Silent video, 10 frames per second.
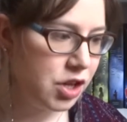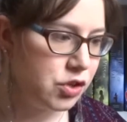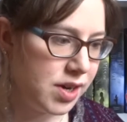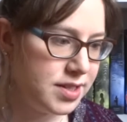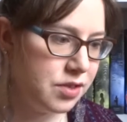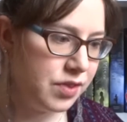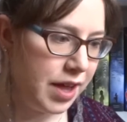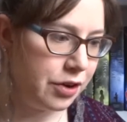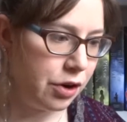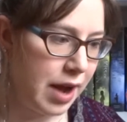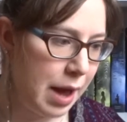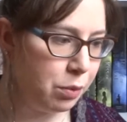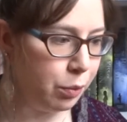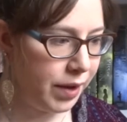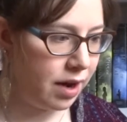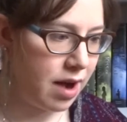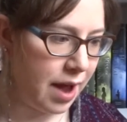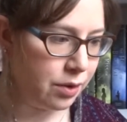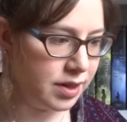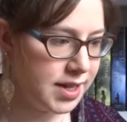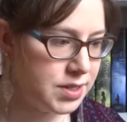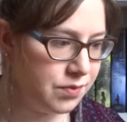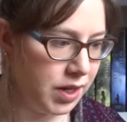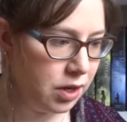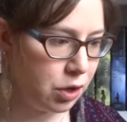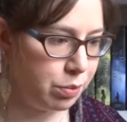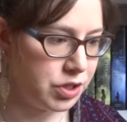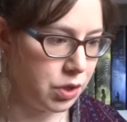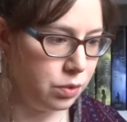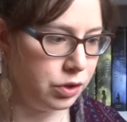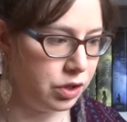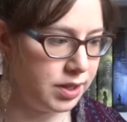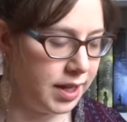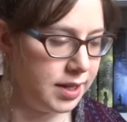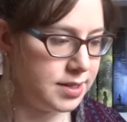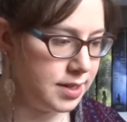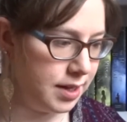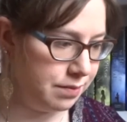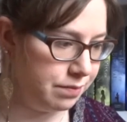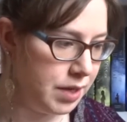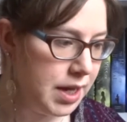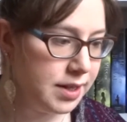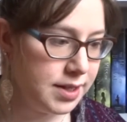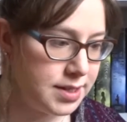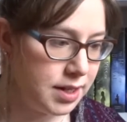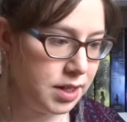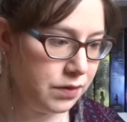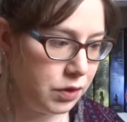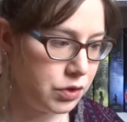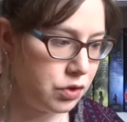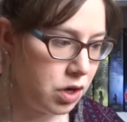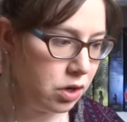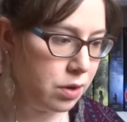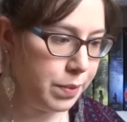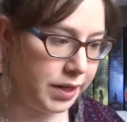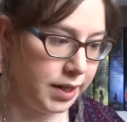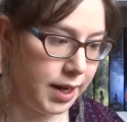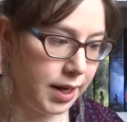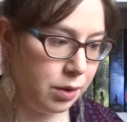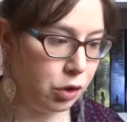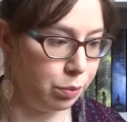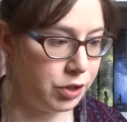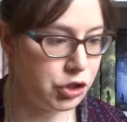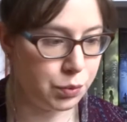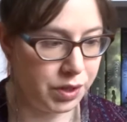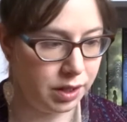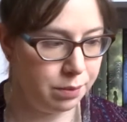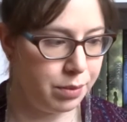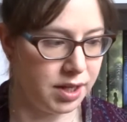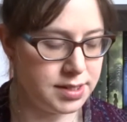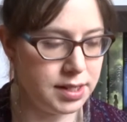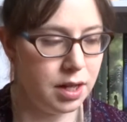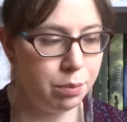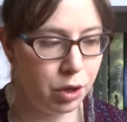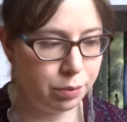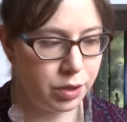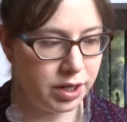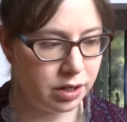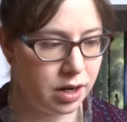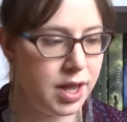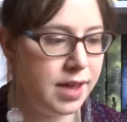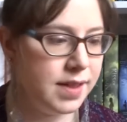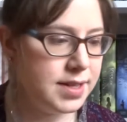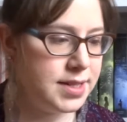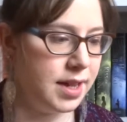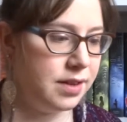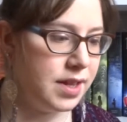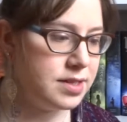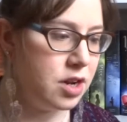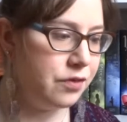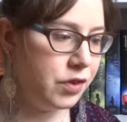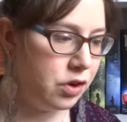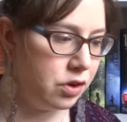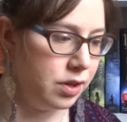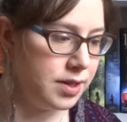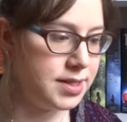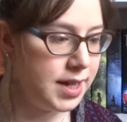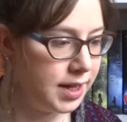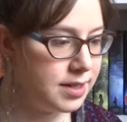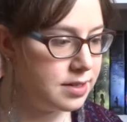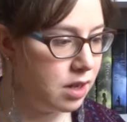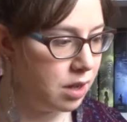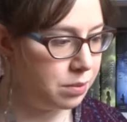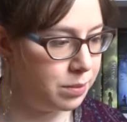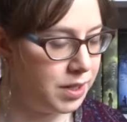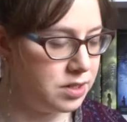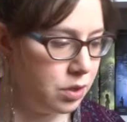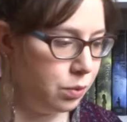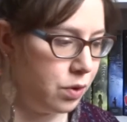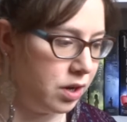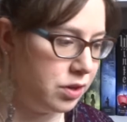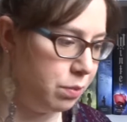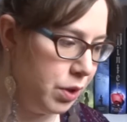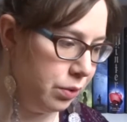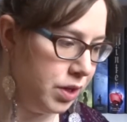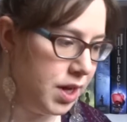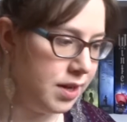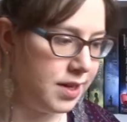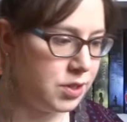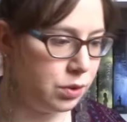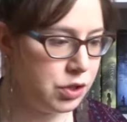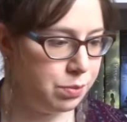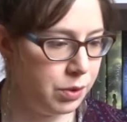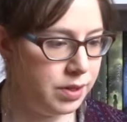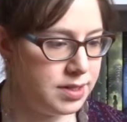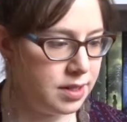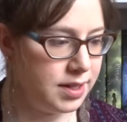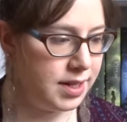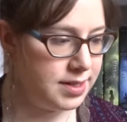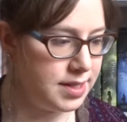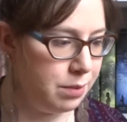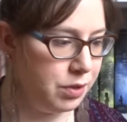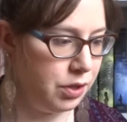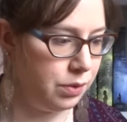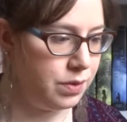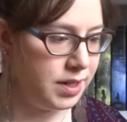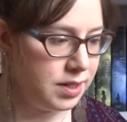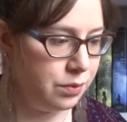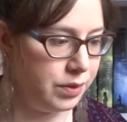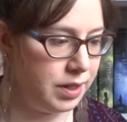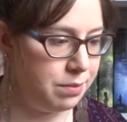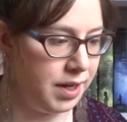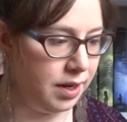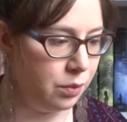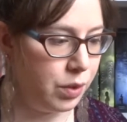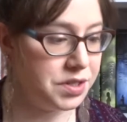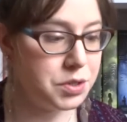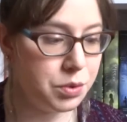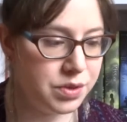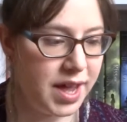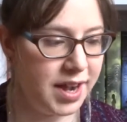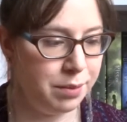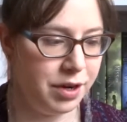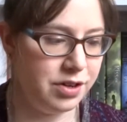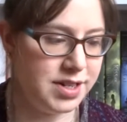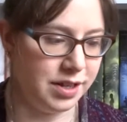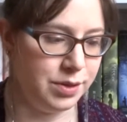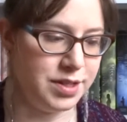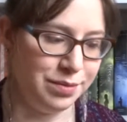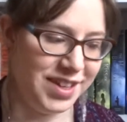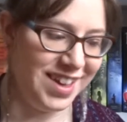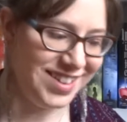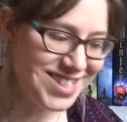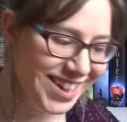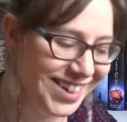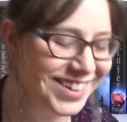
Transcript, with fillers: Dress to flatter your apple pear hourglass figure, but don't look like a slut. They said, if you're strong or opinionated, you'll be shrill, bossy, a ball breaker. They said, that's not for girls. Take it as a compliment, don't rock the boat. They told you beauty is on the inside, but you knew they didn't really mean it. Well, screw that, I'm here to tell you something else.